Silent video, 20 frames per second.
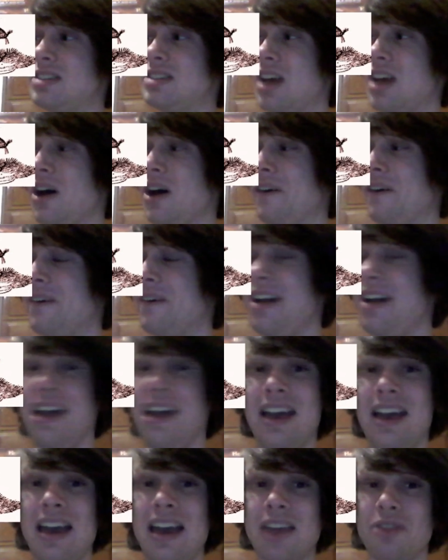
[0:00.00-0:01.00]
so
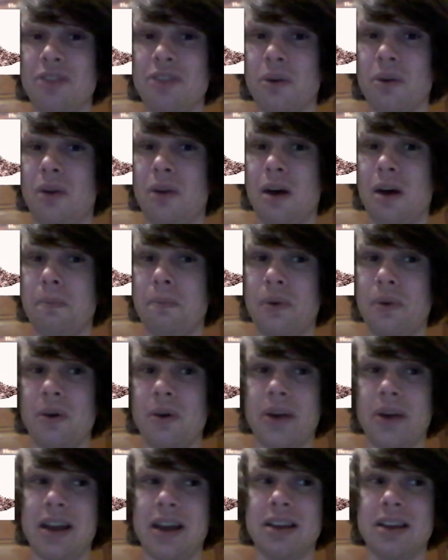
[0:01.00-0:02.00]
if the
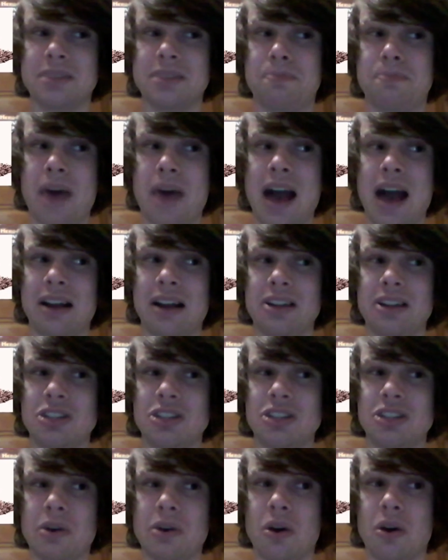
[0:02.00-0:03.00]
Rompo is backed
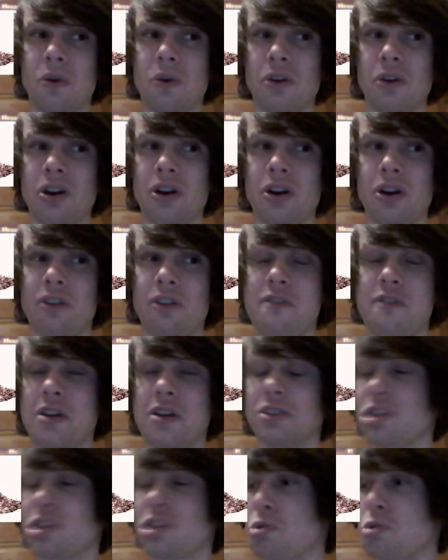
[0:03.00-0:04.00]
into a corner or
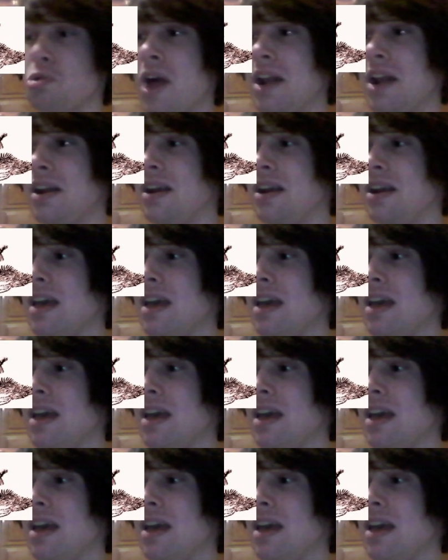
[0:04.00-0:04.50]
feels threatened,